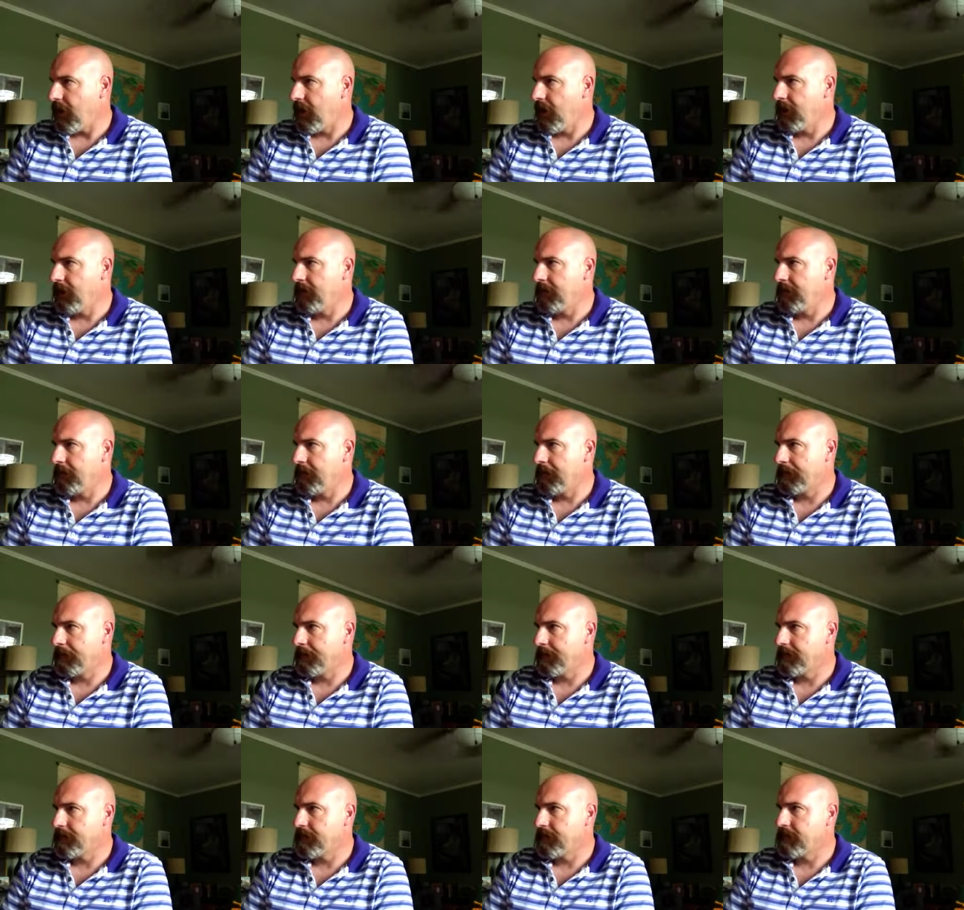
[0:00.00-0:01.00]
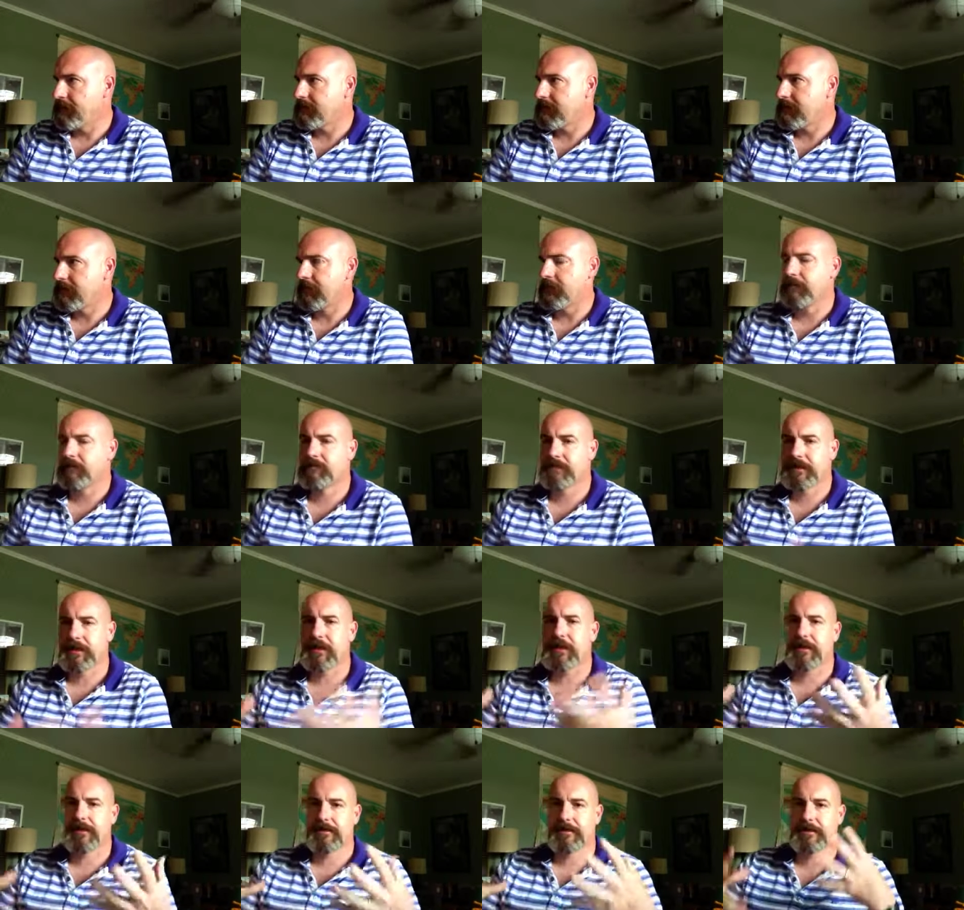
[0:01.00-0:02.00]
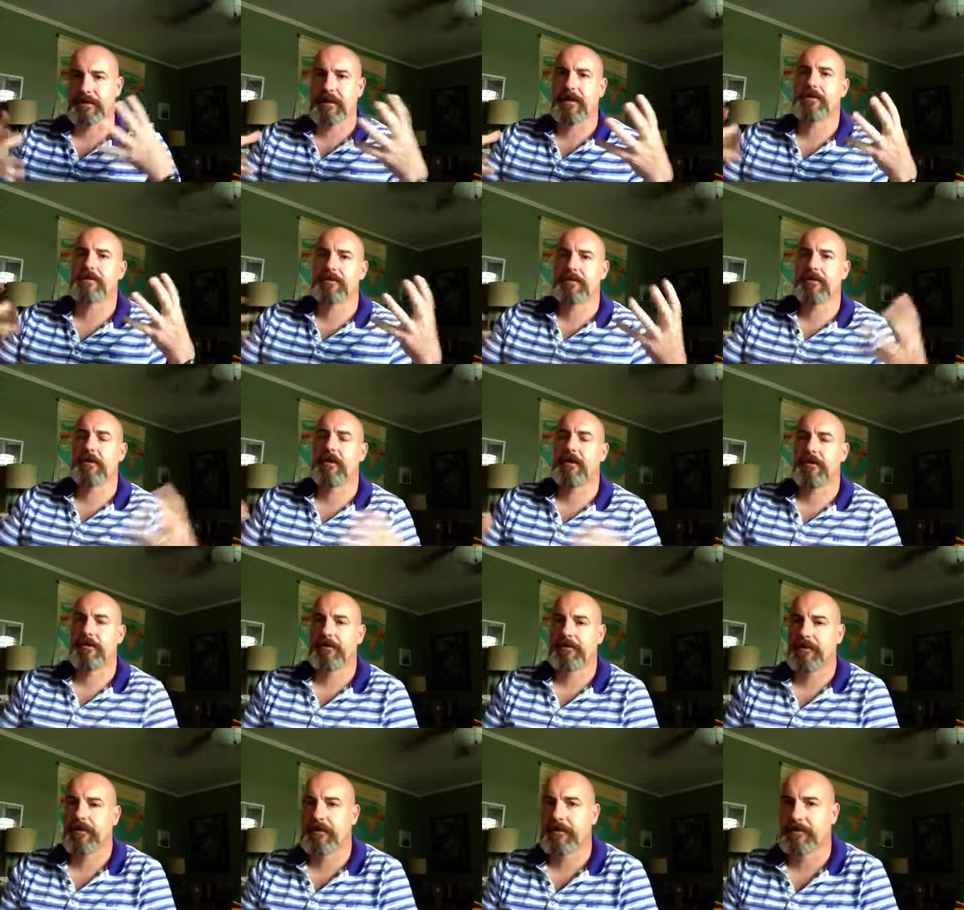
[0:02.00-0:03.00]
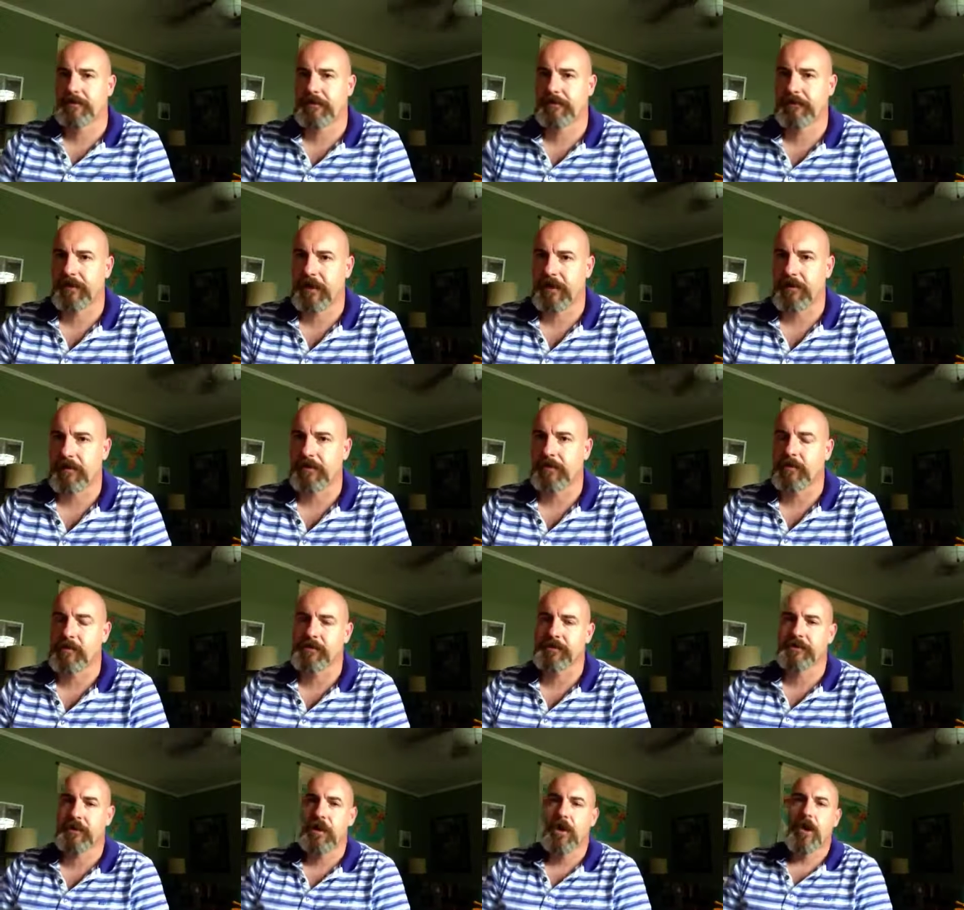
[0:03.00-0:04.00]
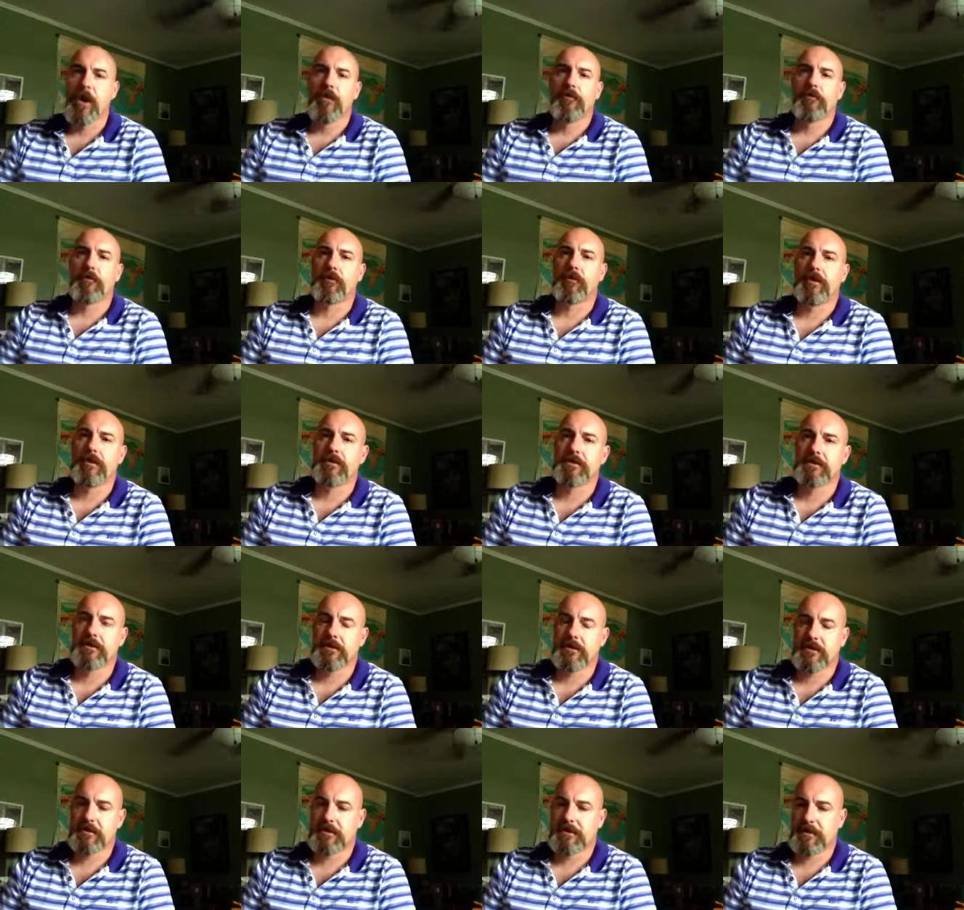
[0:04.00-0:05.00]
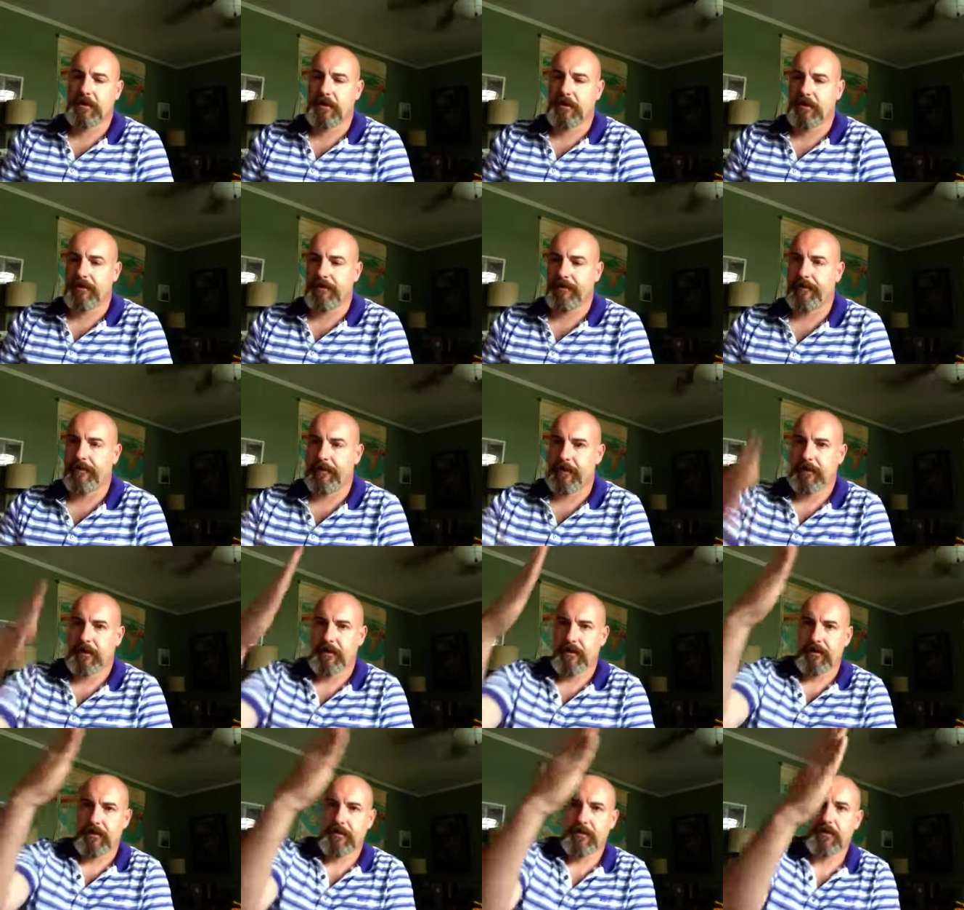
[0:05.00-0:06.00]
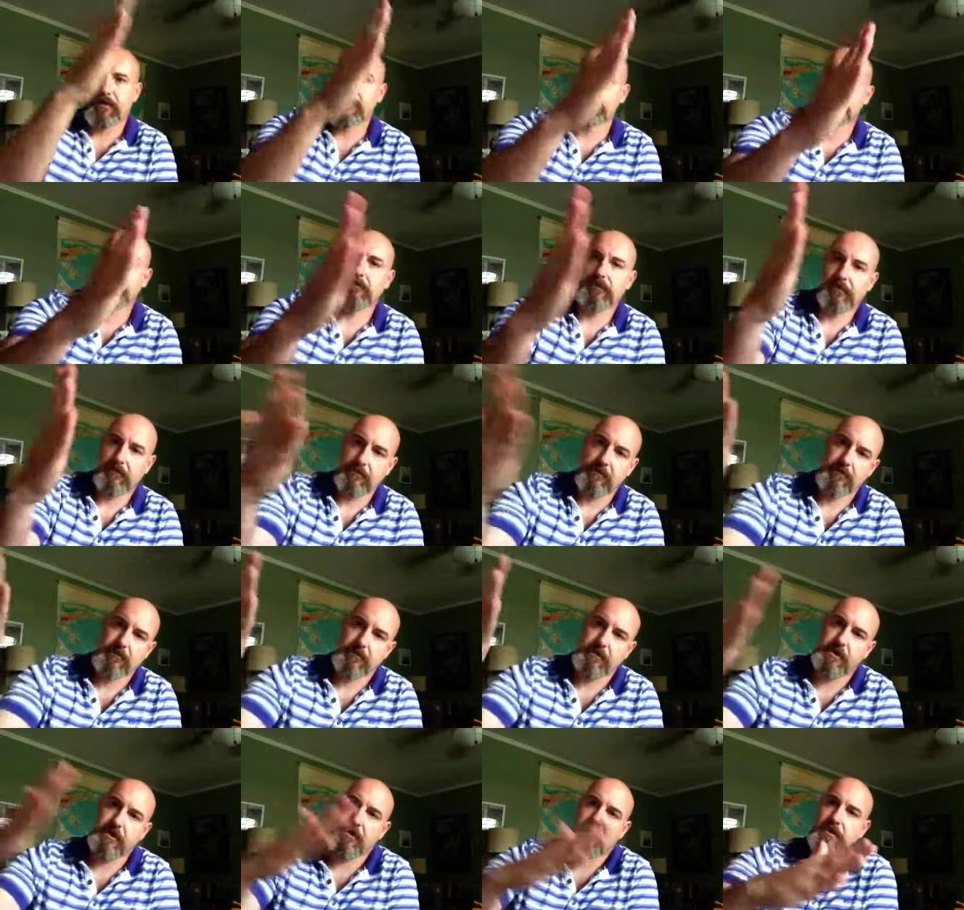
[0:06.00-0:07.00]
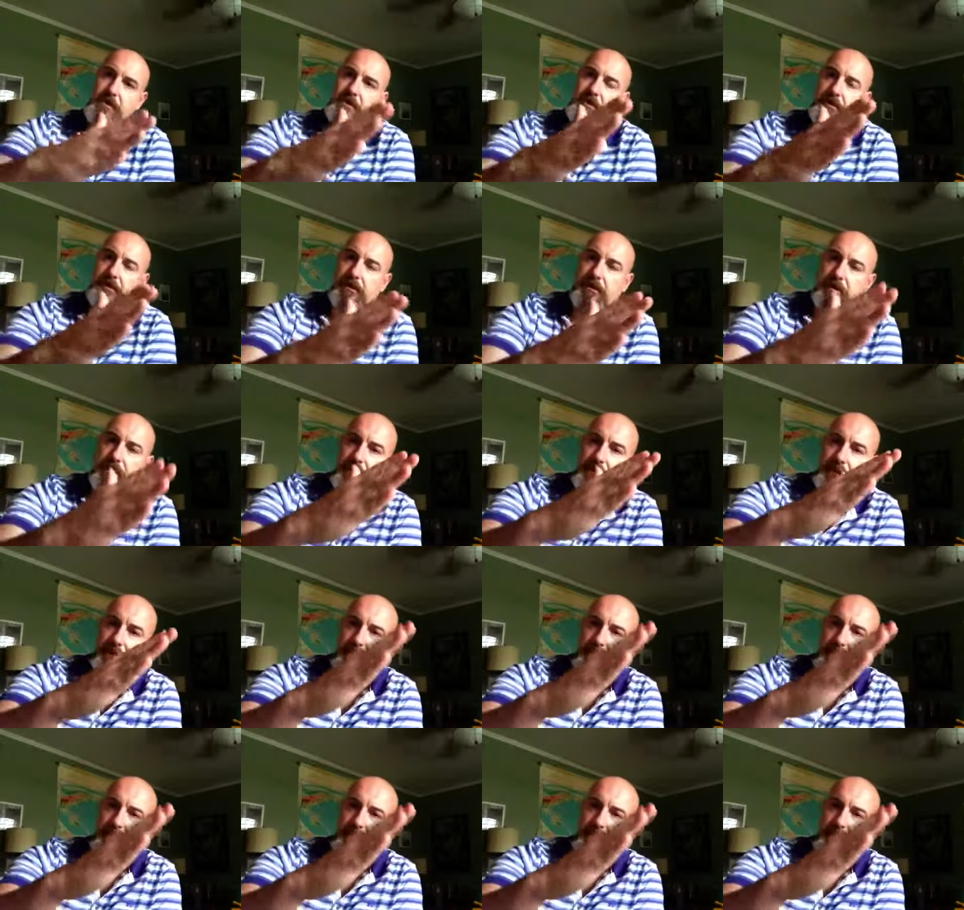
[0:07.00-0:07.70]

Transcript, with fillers: Um, you know, science likes to talk in terms of variables. For instance, um, here is an